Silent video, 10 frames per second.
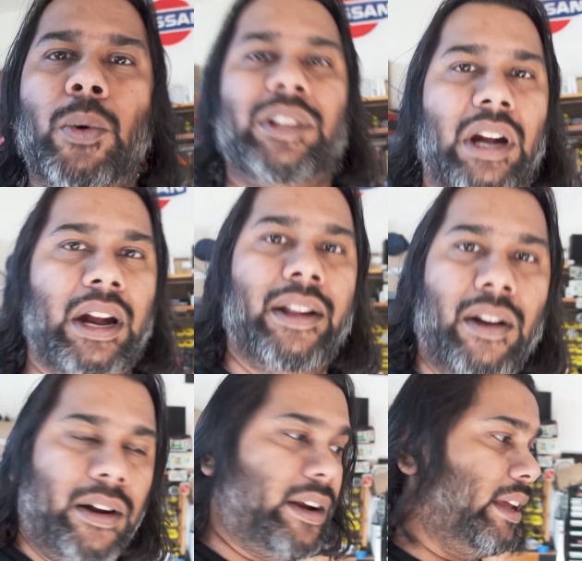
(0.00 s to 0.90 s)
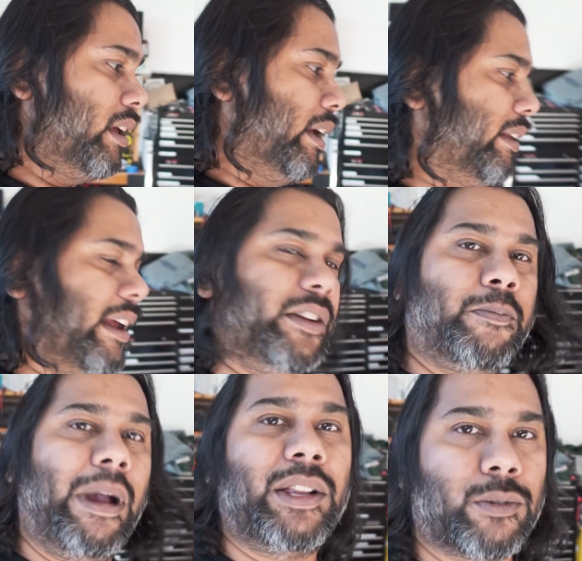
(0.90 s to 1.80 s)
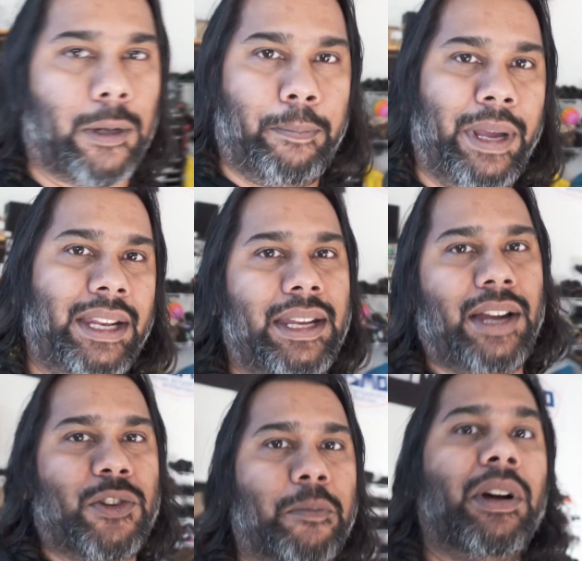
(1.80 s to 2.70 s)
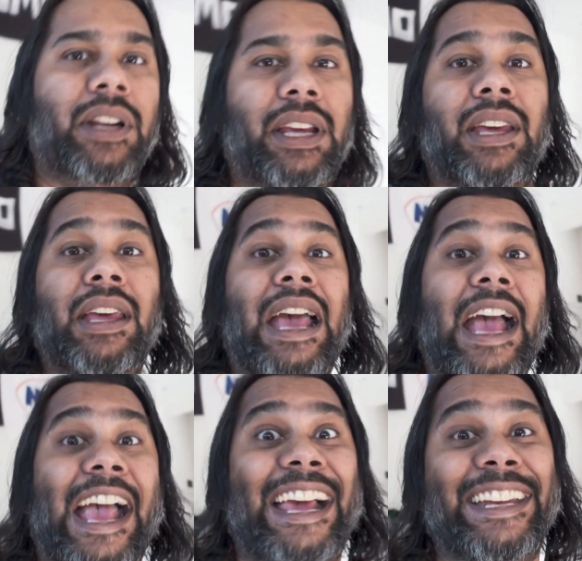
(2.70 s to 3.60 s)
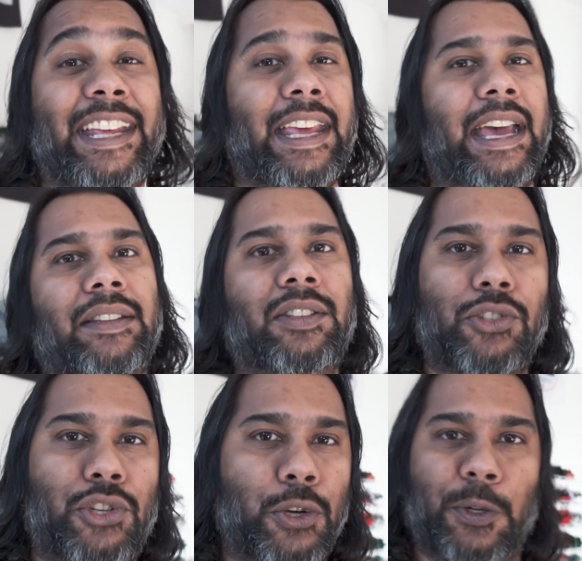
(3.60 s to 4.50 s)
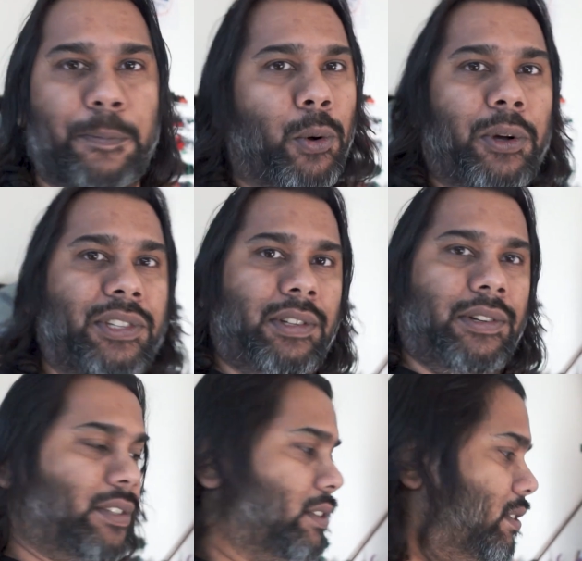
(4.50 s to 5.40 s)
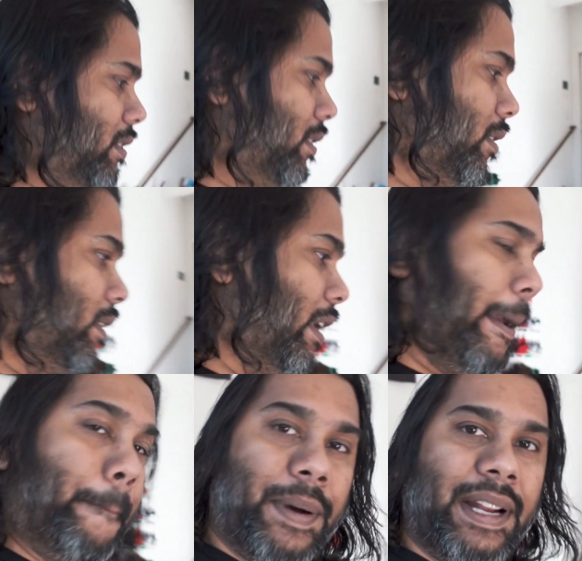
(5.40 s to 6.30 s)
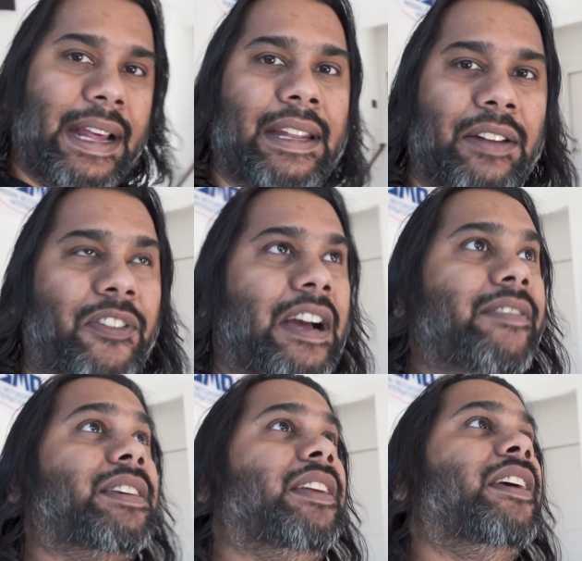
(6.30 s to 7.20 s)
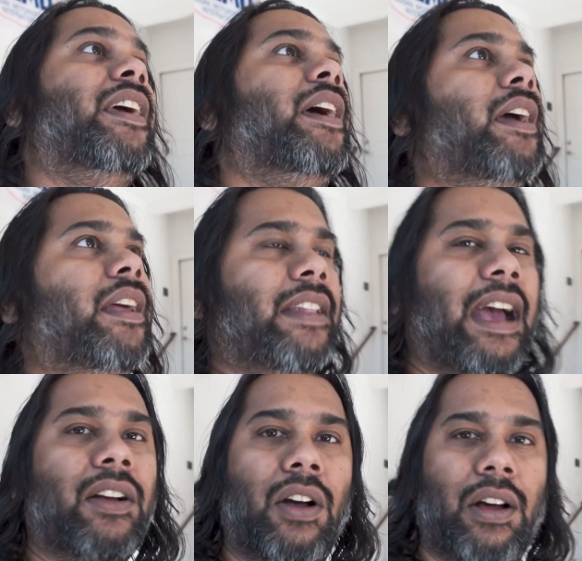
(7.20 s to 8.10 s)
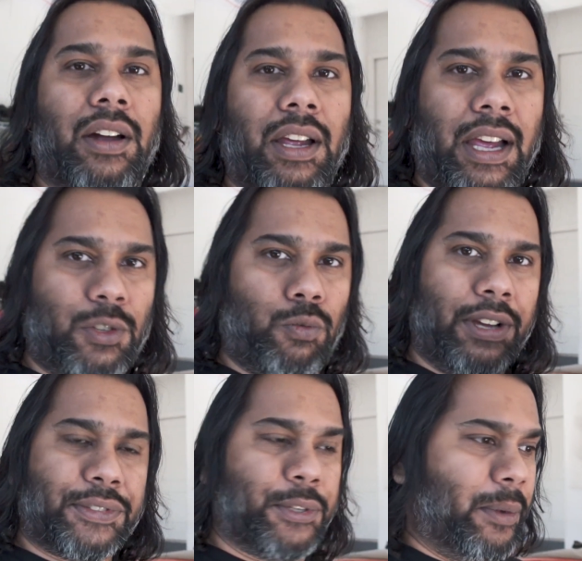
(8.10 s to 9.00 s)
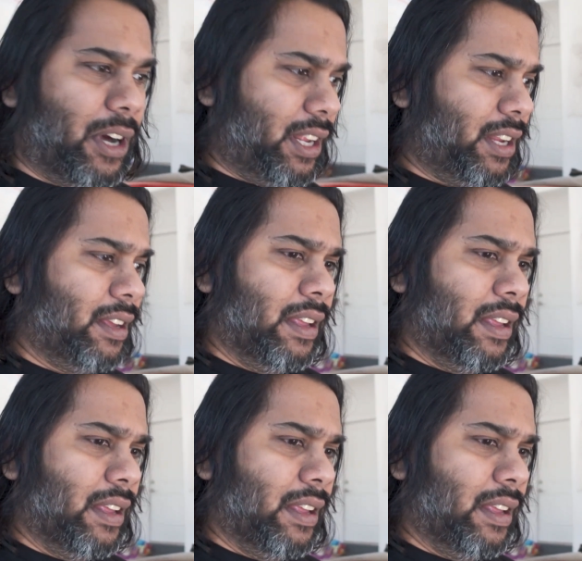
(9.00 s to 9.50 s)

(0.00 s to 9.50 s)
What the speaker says: darn high that I might as well pay the extra money and get the Juke Sportsters and put that in the 510. That car has resto modded.